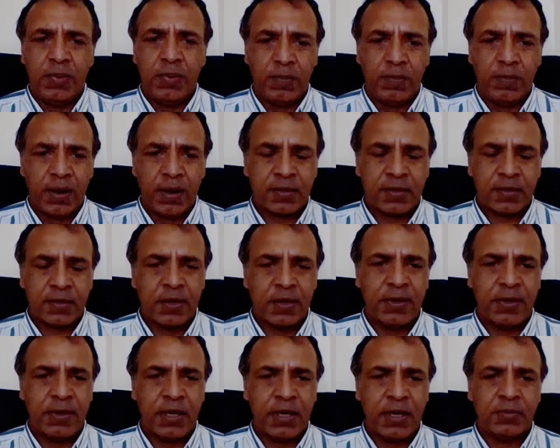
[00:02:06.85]
People are
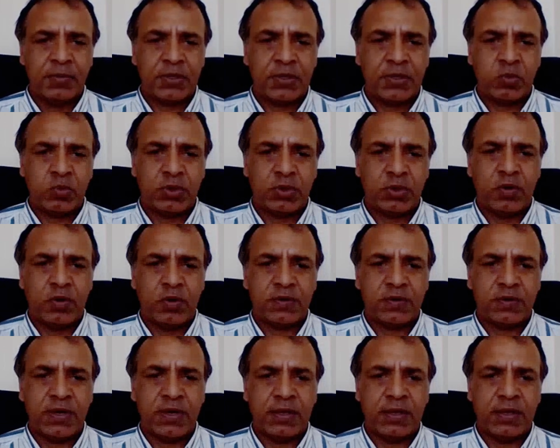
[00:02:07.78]
still being admitted with
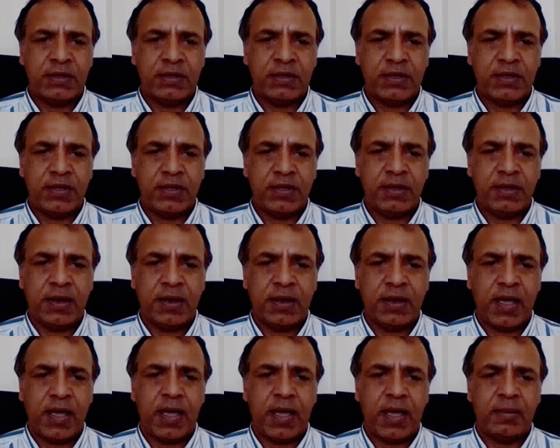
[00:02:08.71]

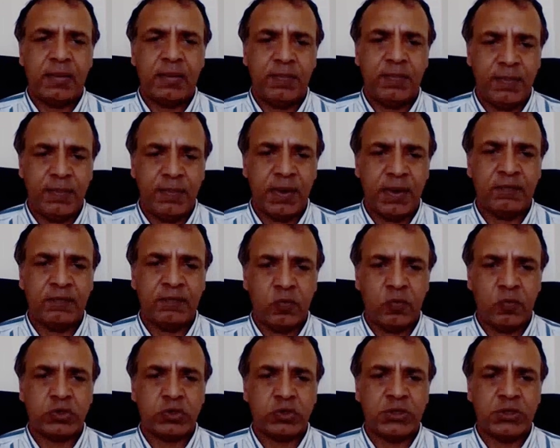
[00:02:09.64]
COVID-19, and people,
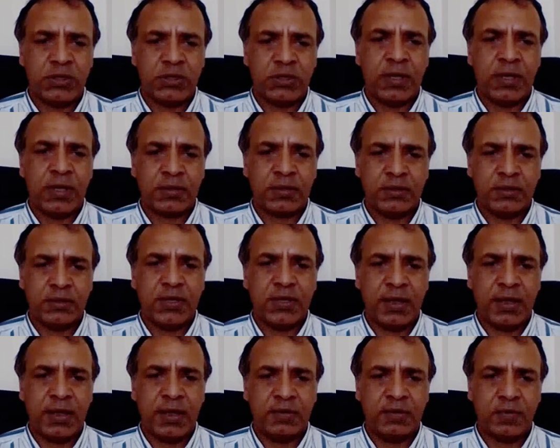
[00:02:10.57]
unfortunately, are still
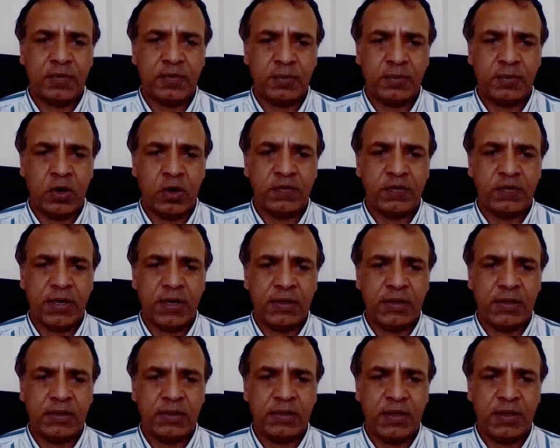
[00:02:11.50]
dying from
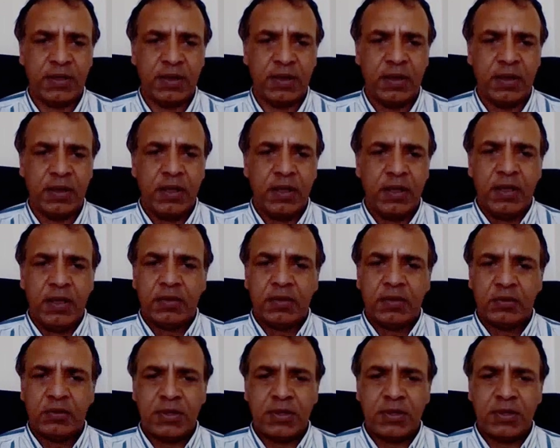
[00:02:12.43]
COVID-19.
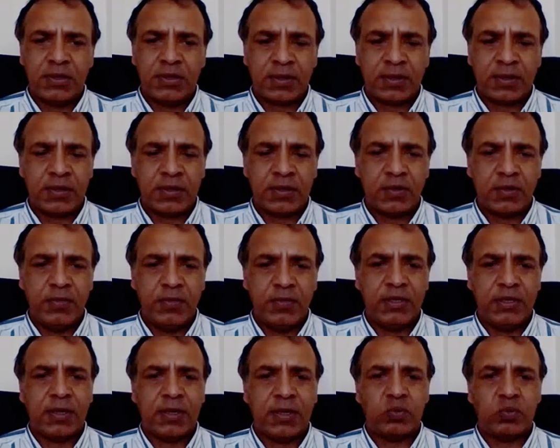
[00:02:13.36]
So this doesn't
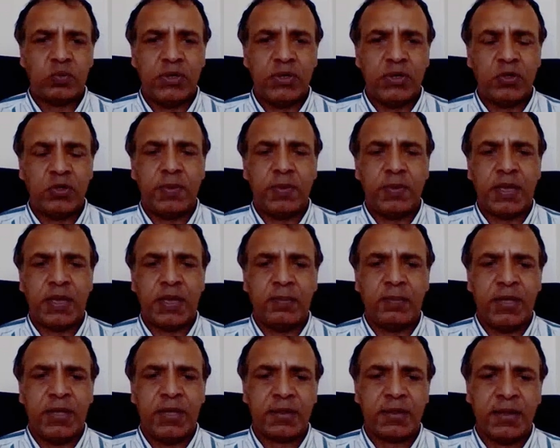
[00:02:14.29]
mean that we need to
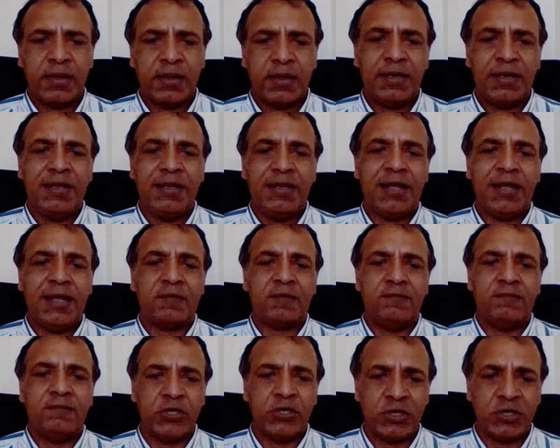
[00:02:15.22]
become any
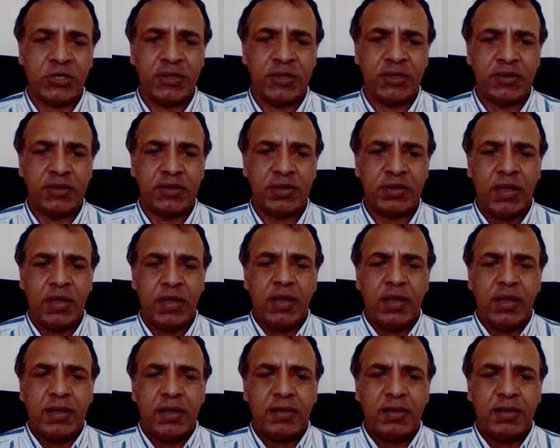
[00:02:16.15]
less vigilant
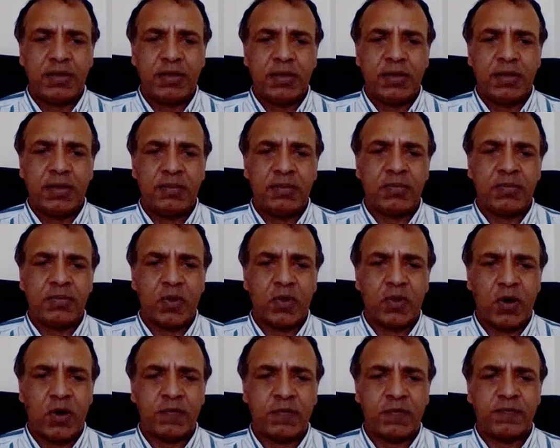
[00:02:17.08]
in
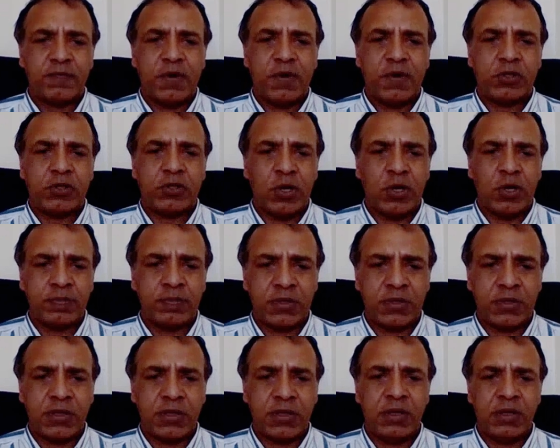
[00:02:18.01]
terms of
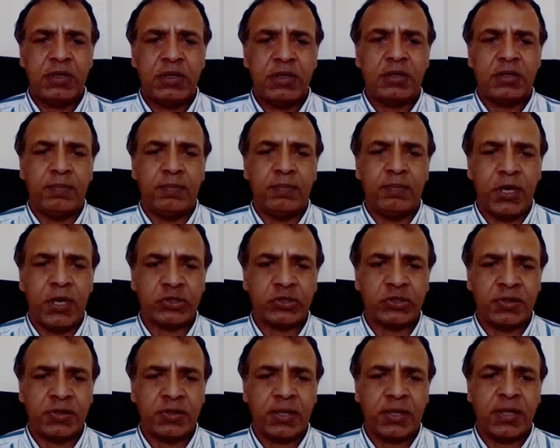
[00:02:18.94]
adopting the
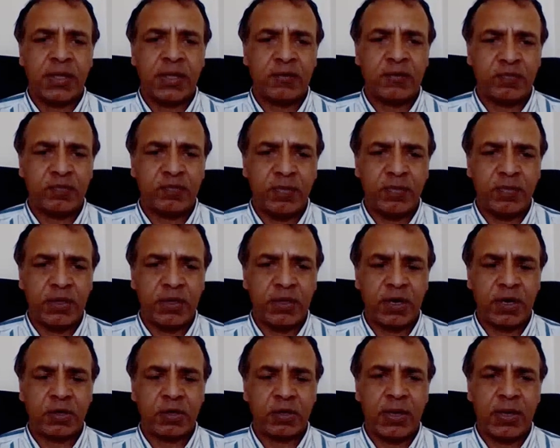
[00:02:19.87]
measures that have
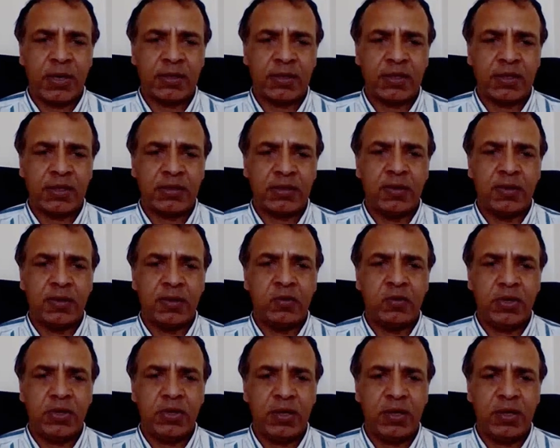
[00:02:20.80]
been recommended,
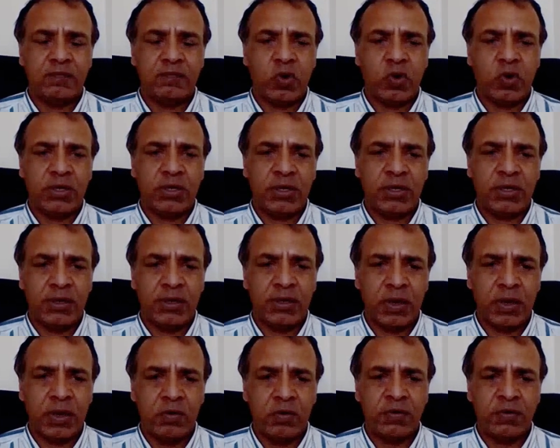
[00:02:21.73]
including
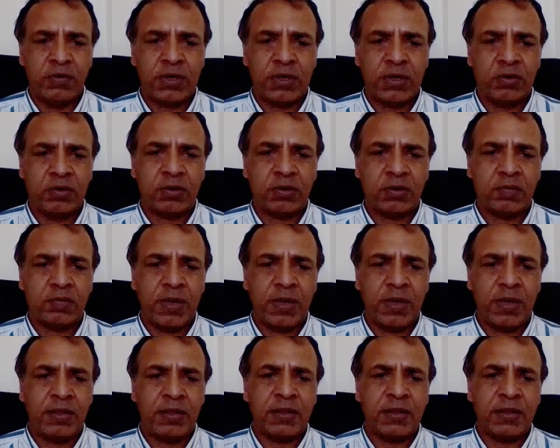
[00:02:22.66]
avoiding overcrowded
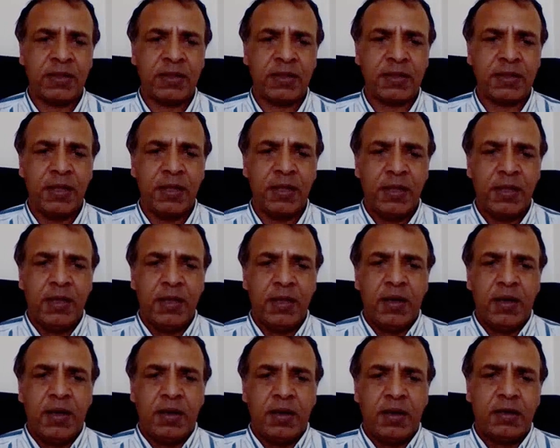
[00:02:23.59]
spaces,
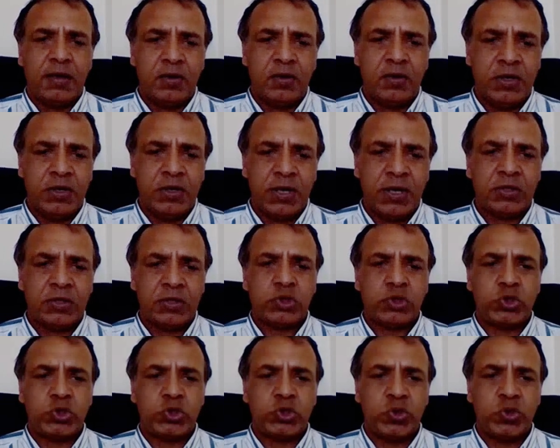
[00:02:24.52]
including
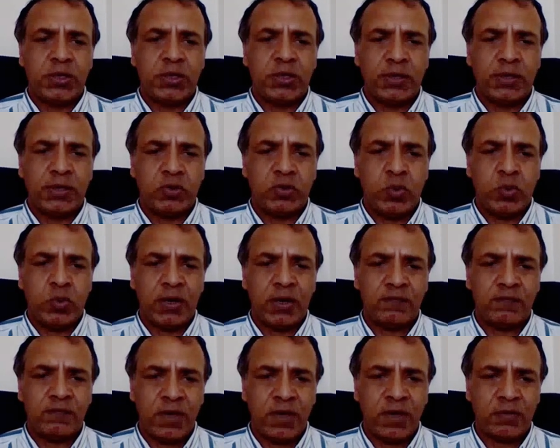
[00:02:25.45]
ensuring that you're
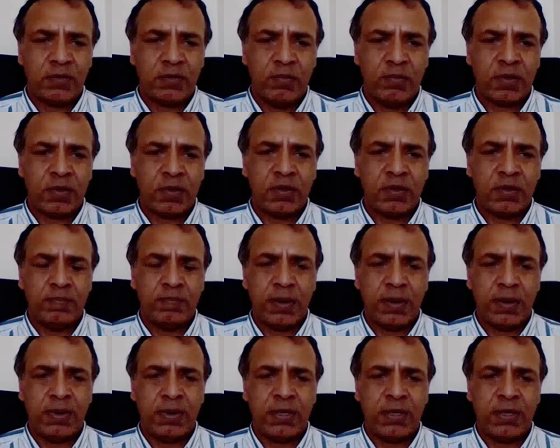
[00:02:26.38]
wearing face masks
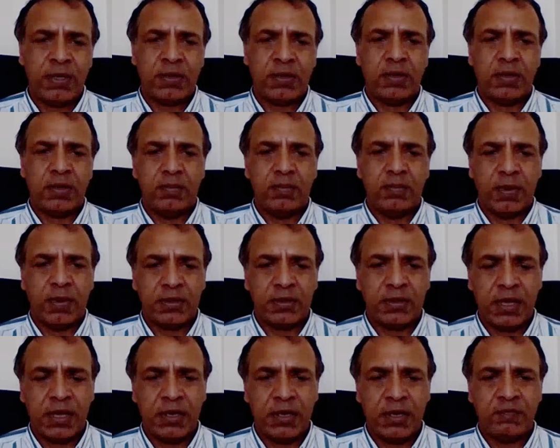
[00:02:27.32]
in public,
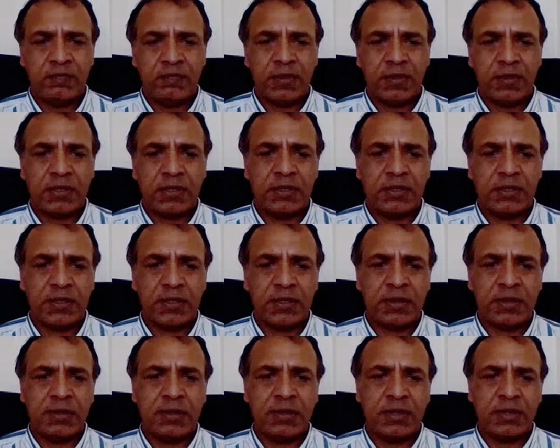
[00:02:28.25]
maintaining physical
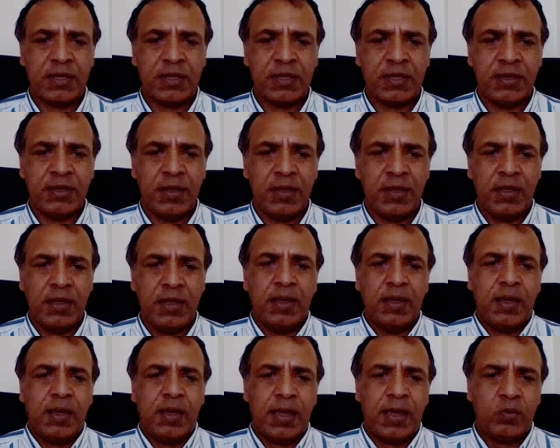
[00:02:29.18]
distancing,
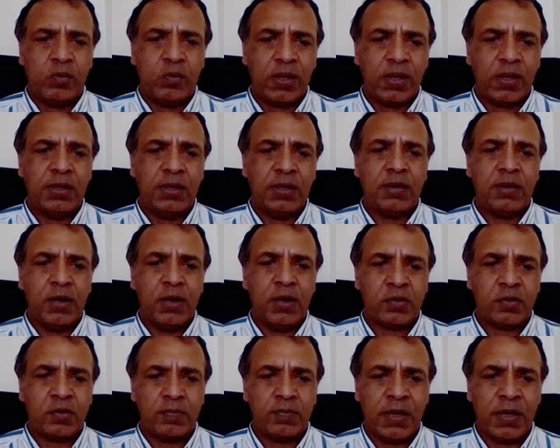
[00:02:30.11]
and when in
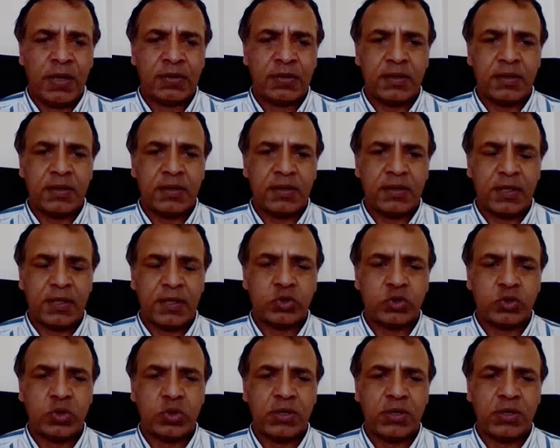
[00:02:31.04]
closed spaces,
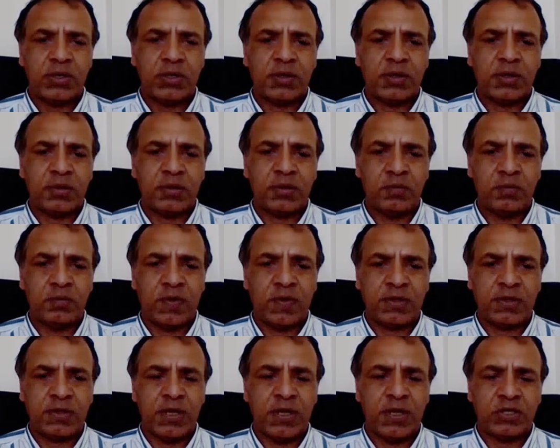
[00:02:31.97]
ensuring that there's good
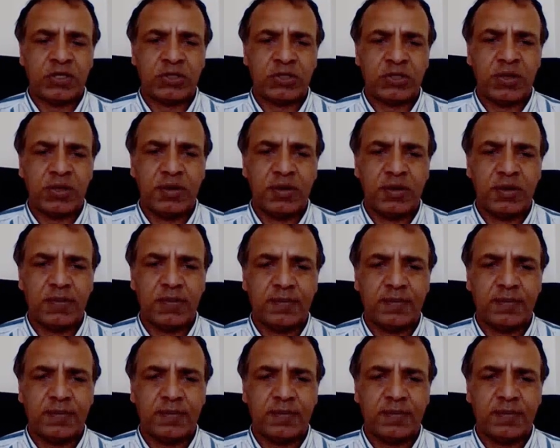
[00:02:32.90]
ventilation.